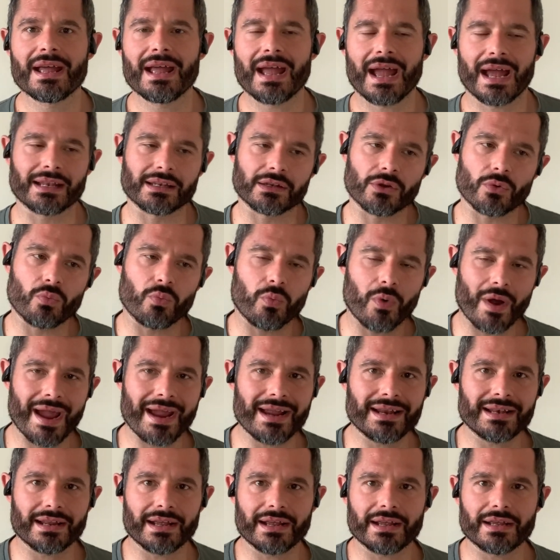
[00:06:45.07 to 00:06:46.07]
And the
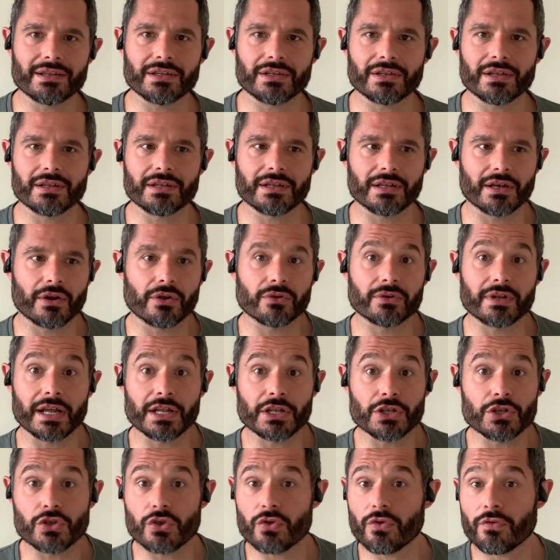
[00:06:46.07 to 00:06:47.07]
way that, you know, that
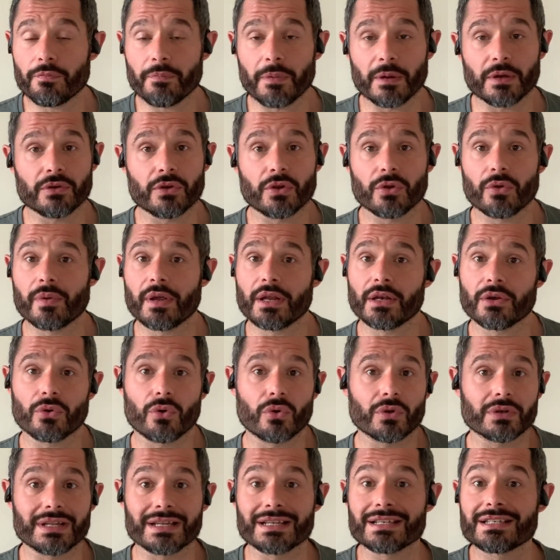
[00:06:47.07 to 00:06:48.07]
you've been doing,
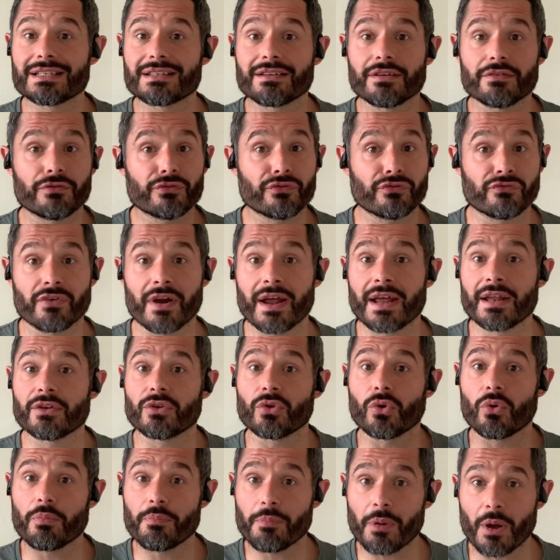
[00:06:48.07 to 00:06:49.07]
or this friend
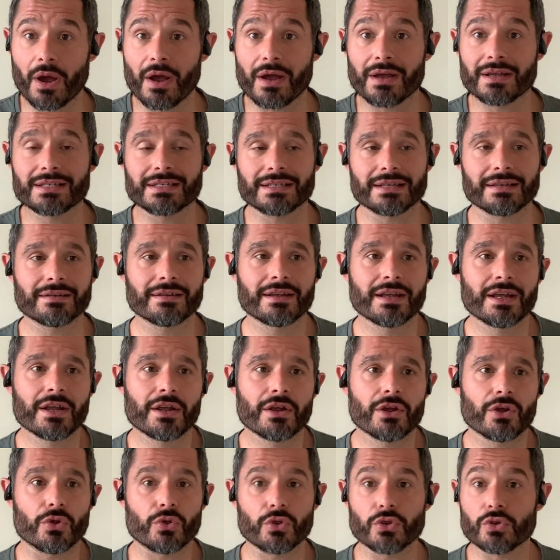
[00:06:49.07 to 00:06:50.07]
or person
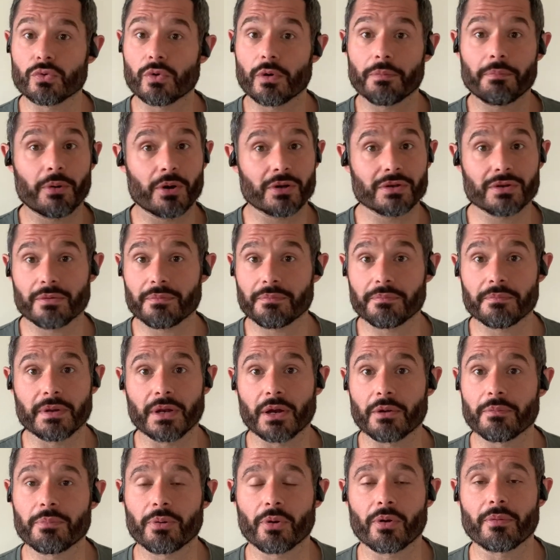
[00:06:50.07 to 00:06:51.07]
who you are, you
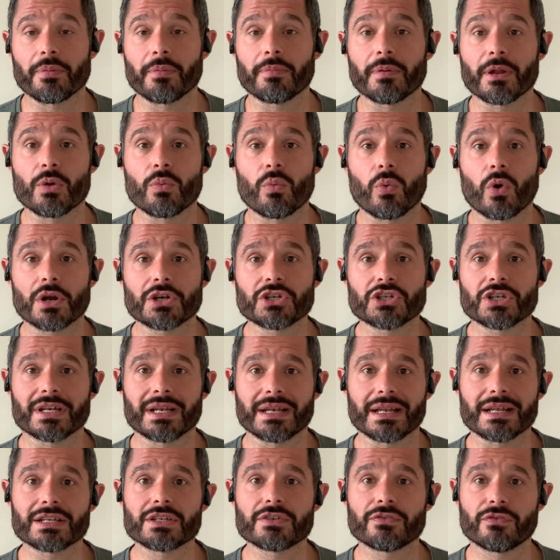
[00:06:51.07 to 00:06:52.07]
know, probably watching
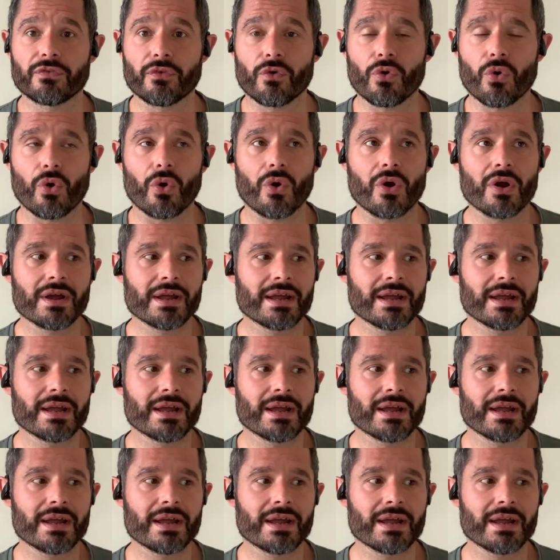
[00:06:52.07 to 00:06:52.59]
this for,